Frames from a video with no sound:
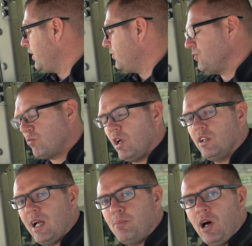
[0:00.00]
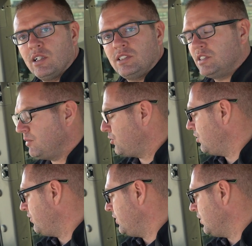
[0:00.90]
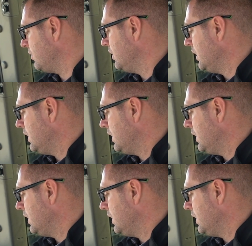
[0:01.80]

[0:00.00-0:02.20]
aren't even running that pause system through the field.